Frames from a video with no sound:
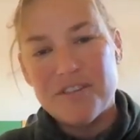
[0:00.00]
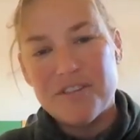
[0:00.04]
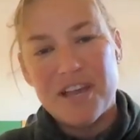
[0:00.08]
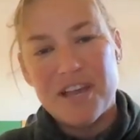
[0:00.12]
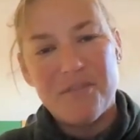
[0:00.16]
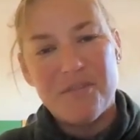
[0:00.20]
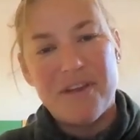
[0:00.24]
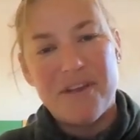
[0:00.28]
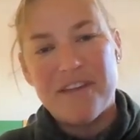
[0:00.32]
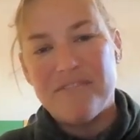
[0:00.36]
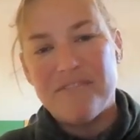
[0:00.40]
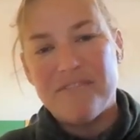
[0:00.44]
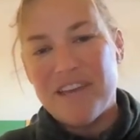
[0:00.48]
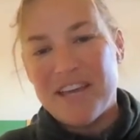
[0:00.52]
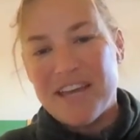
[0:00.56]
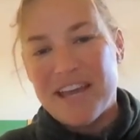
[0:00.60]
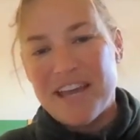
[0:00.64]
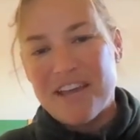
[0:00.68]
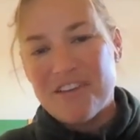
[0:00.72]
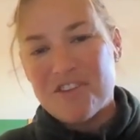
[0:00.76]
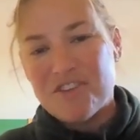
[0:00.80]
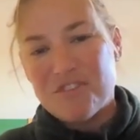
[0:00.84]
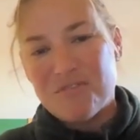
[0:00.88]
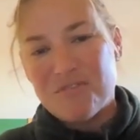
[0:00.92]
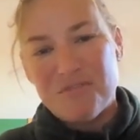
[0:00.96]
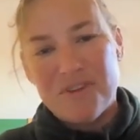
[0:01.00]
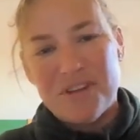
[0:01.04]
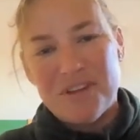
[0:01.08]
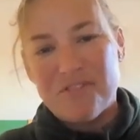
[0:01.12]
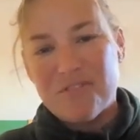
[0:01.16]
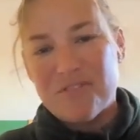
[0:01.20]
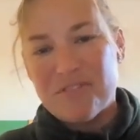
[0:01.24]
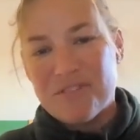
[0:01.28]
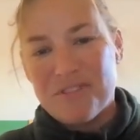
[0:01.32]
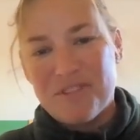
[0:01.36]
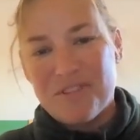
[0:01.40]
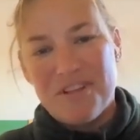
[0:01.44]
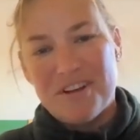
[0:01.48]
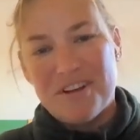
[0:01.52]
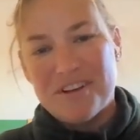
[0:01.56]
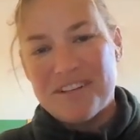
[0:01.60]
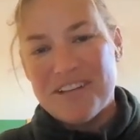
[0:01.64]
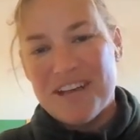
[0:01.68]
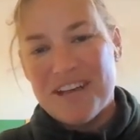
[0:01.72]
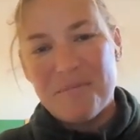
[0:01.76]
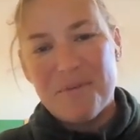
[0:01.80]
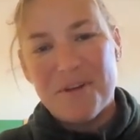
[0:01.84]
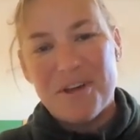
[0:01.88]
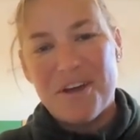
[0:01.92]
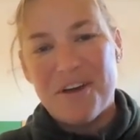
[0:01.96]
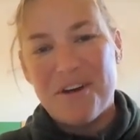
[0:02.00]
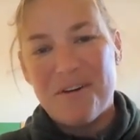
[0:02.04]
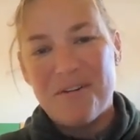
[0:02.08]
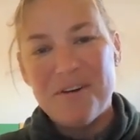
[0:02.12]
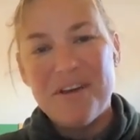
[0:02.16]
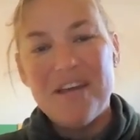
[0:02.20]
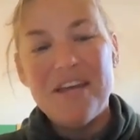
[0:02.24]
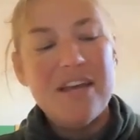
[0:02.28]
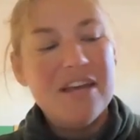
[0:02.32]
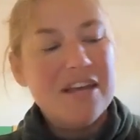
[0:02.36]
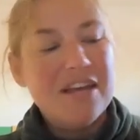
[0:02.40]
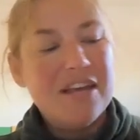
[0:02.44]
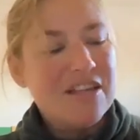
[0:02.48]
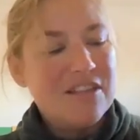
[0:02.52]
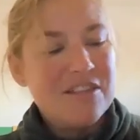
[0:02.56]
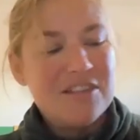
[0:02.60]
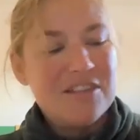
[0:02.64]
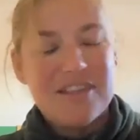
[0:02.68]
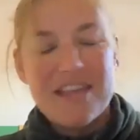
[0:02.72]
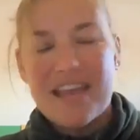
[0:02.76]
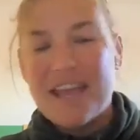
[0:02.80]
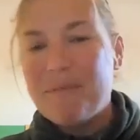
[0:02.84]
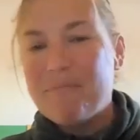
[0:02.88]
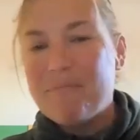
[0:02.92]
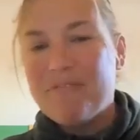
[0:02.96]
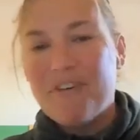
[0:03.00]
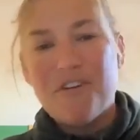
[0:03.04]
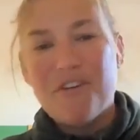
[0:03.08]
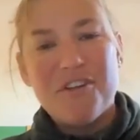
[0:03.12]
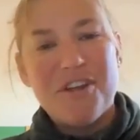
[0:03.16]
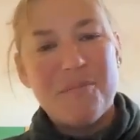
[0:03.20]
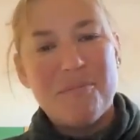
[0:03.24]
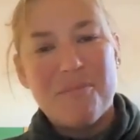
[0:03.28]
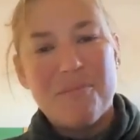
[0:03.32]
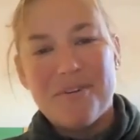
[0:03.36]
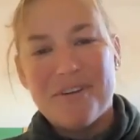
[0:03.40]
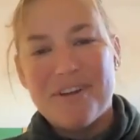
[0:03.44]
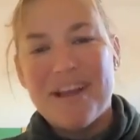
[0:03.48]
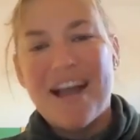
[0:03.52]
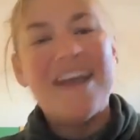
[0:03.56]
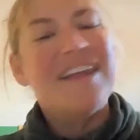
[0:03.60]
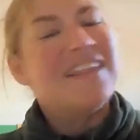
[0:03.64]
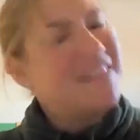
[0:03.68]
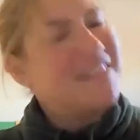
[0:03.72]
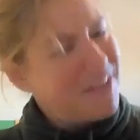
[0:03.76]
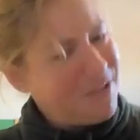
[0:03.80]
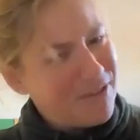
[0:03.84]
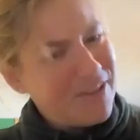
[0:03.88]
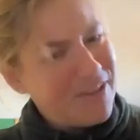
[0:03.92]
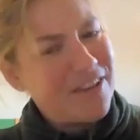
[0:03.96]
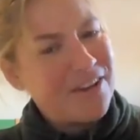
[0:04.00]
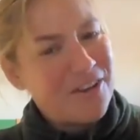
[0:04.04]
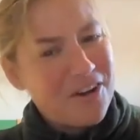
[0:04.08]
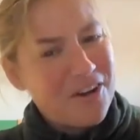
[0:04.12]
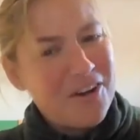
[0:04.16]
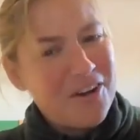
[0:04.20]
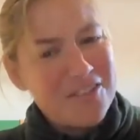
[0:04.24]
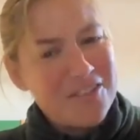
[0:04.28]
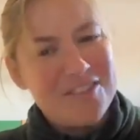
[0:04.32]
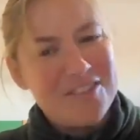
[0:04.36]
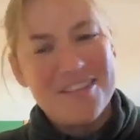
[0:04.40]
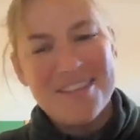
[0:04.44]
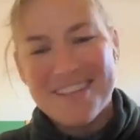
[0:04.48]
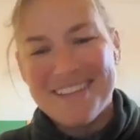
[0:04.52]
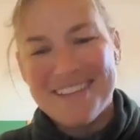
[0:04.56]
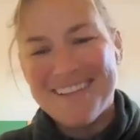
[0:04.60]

I ran vacation rentals a long time ago. Same phone number. I still get calls.